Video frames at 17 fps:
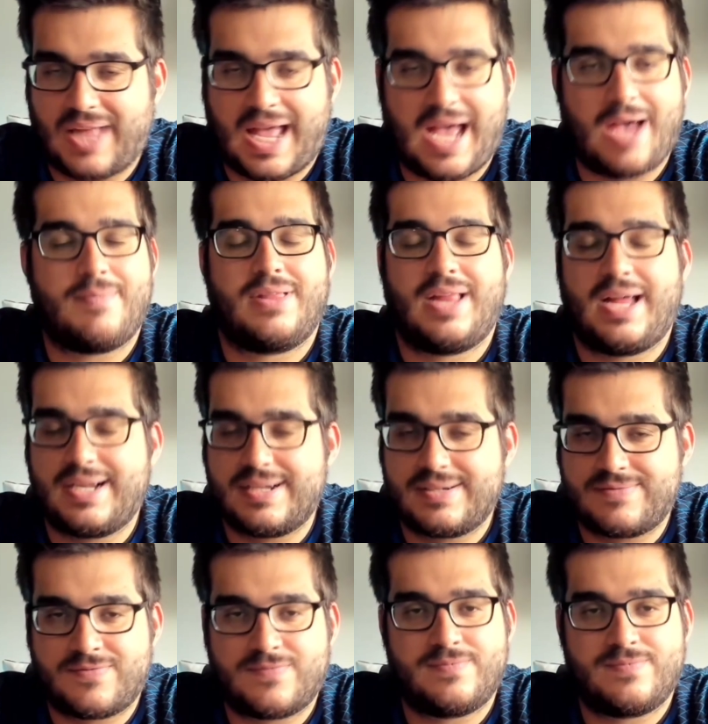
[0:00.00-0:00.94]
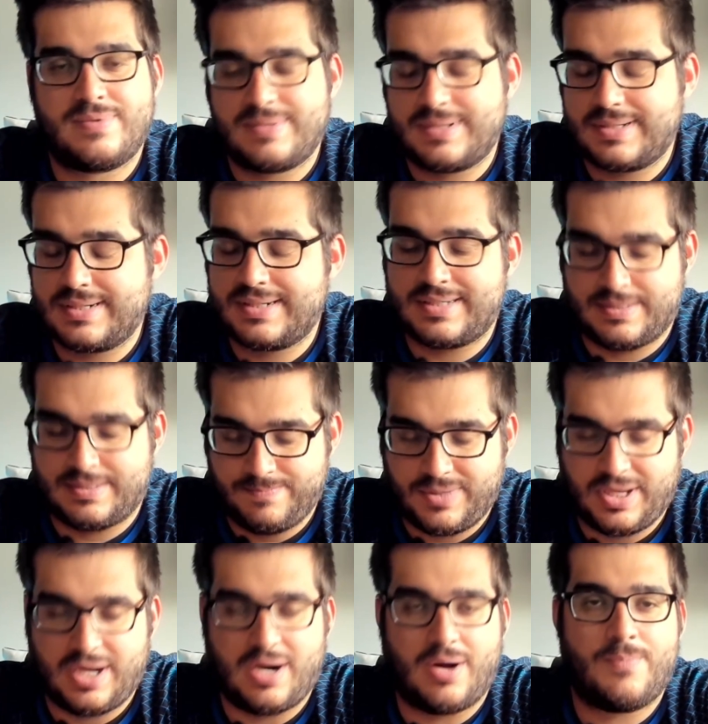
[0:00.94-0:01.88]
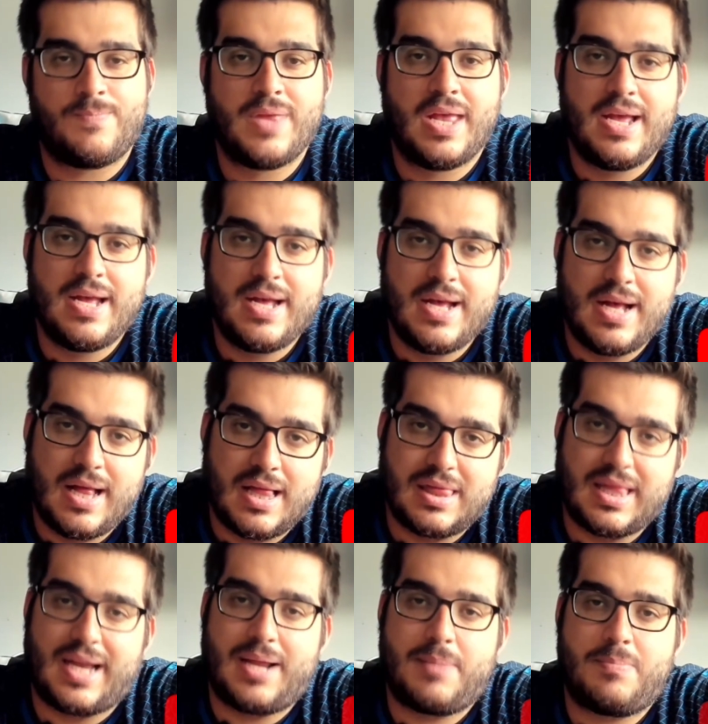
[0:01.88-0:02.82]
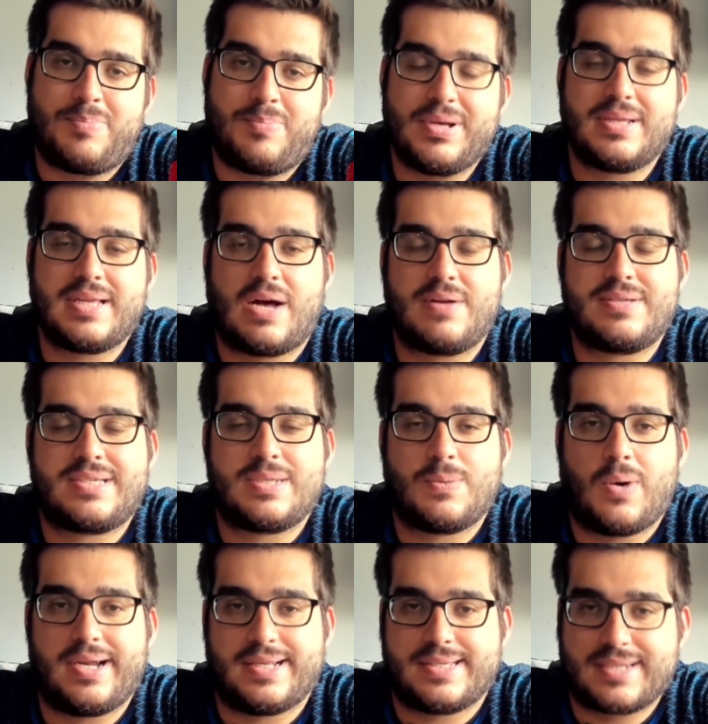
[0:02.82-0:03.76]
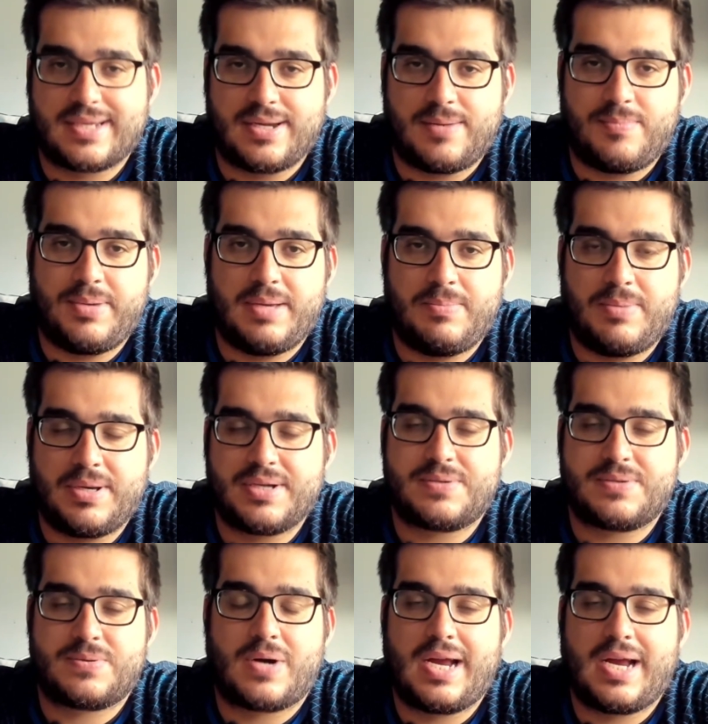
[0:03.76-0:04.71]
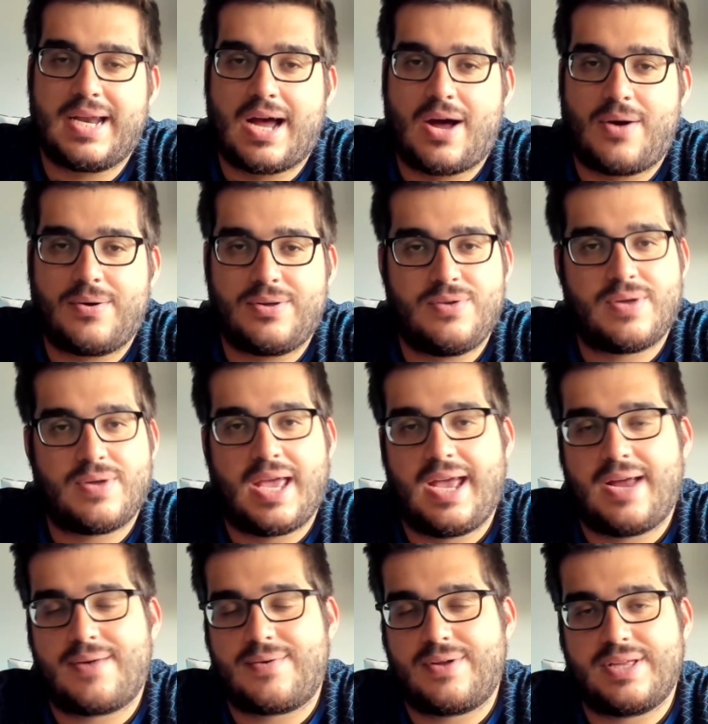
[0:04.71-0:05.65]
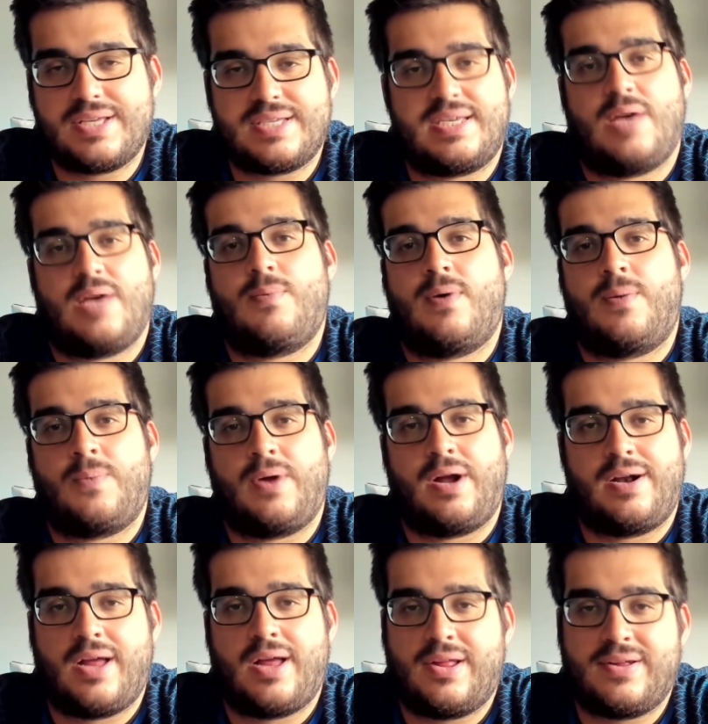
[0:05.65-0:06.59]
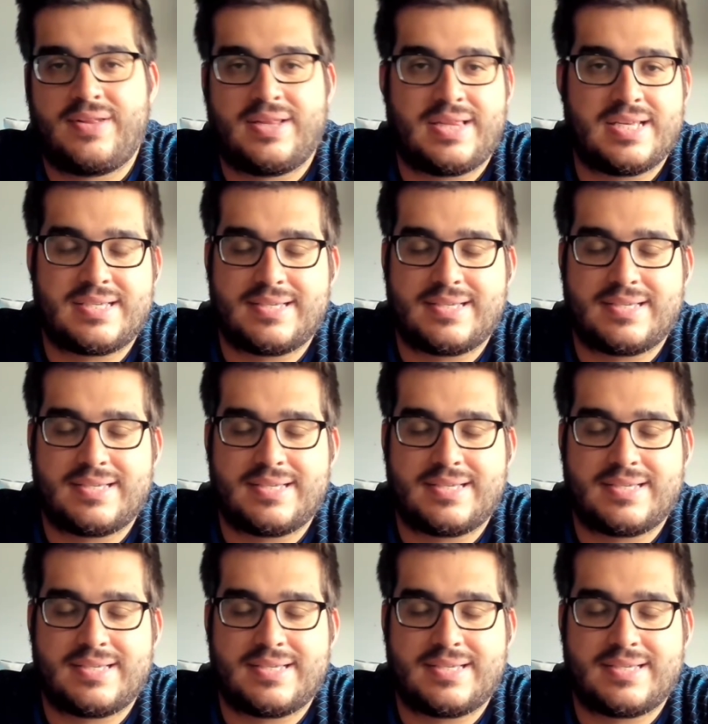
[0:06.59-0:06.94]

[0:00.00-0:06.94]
Let it build out to what it's going to be. Because right now, you can't really say one way or another that this is